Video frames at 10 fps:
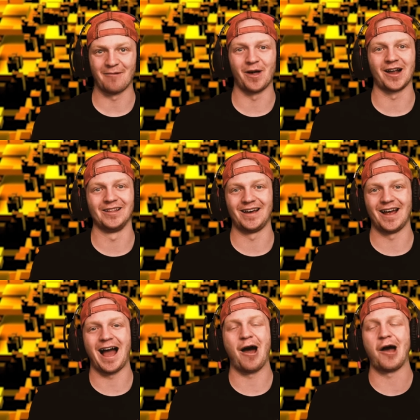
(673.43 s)
I'm not gonna
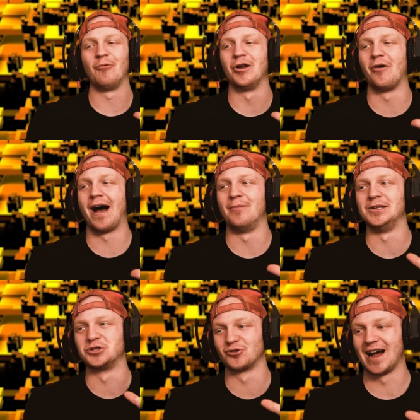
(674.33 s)
lie. I, I wanna know how
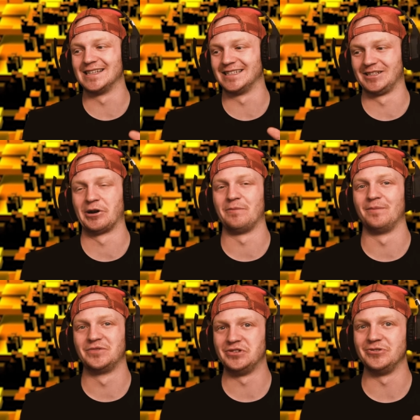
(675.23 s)
many tries it took
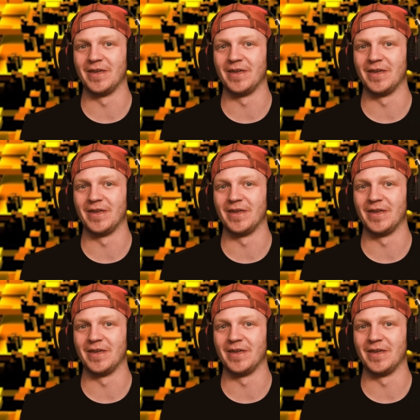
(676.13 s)
him to do